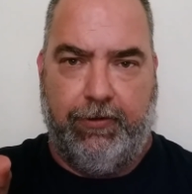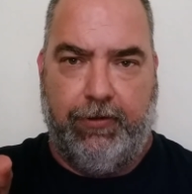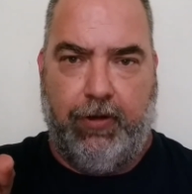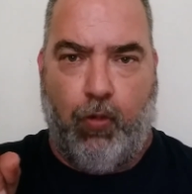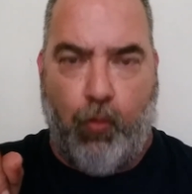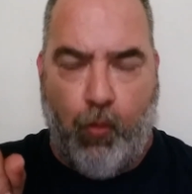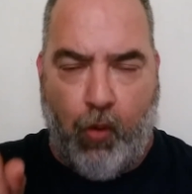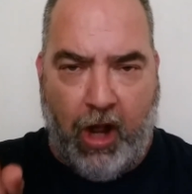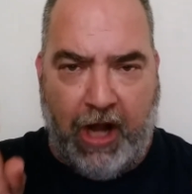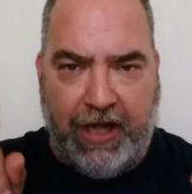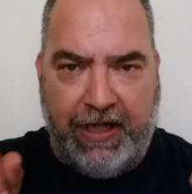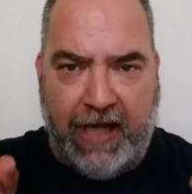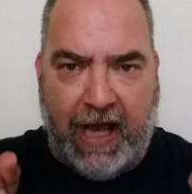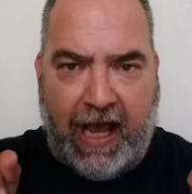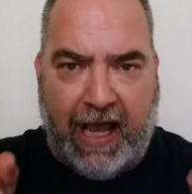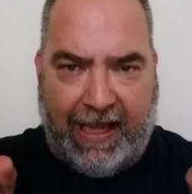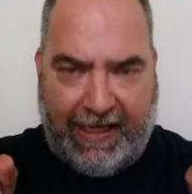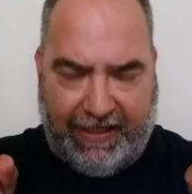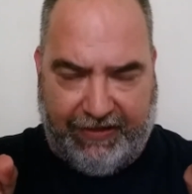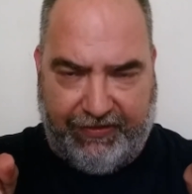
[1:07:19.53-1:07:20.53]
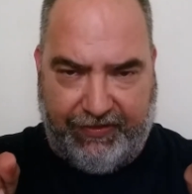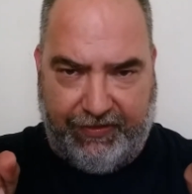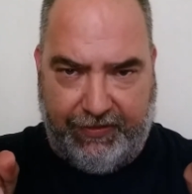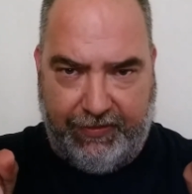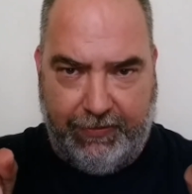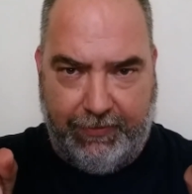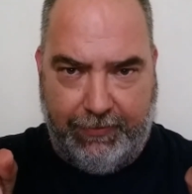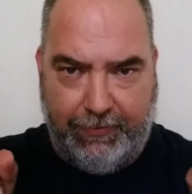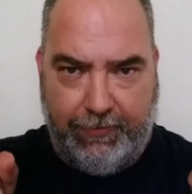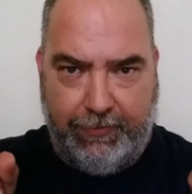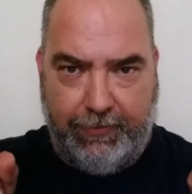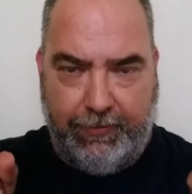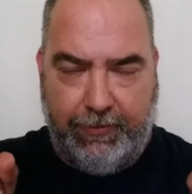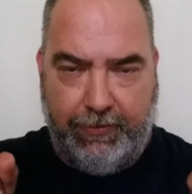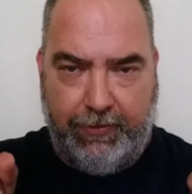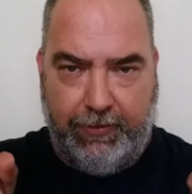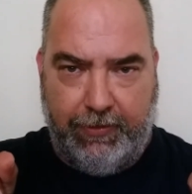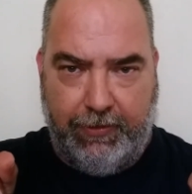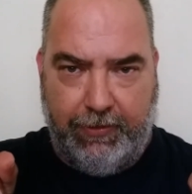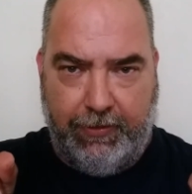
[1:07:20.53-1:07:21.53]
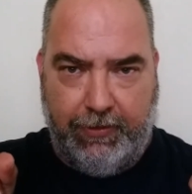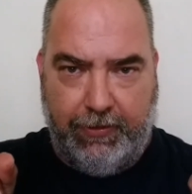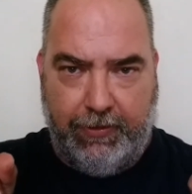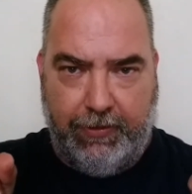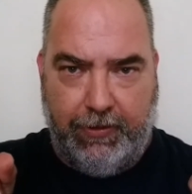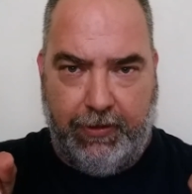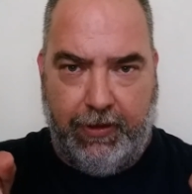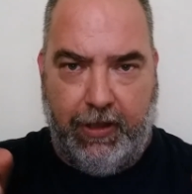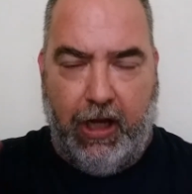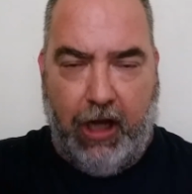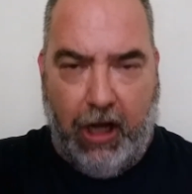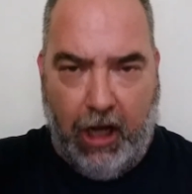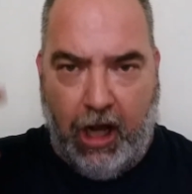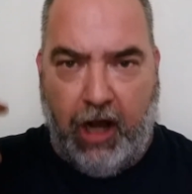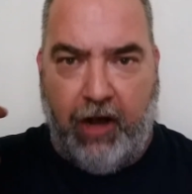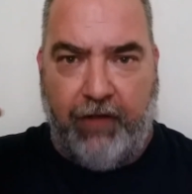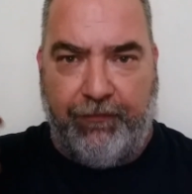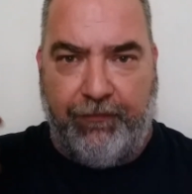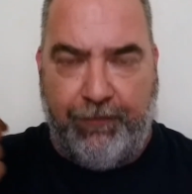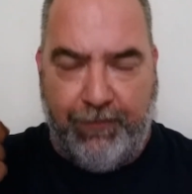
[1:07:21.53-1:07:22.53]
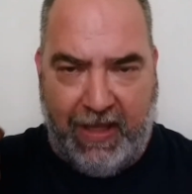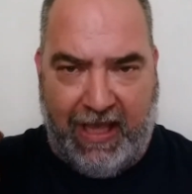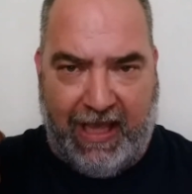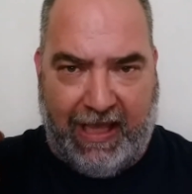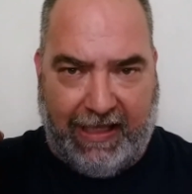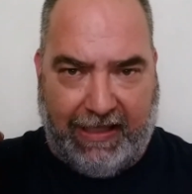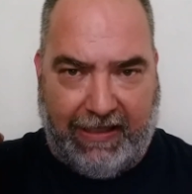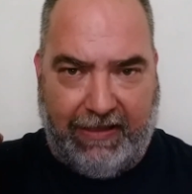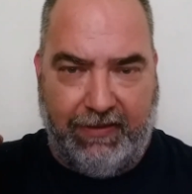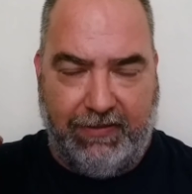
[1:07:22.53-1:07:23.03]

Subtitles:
One night of me